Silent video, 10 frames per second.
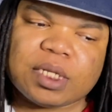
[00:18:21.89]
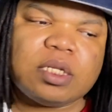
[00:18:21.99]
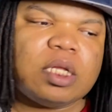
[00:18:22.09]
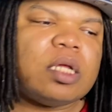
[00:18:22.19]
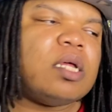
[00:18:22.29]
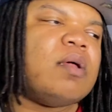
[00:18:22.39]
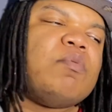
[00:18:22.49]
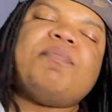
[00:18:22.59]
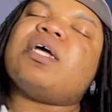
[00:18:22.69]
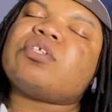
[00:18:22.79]
look, we
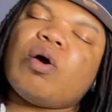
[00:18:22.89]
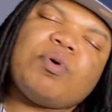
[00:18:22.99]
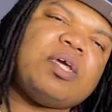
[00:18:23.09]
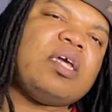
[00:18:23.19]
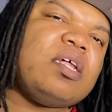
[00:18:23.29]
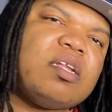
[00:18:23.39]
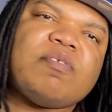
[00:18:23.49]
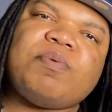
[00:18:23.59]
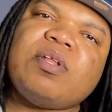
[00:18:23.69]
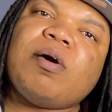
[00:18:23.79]
about to go on here and end this
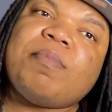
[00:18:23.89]
video.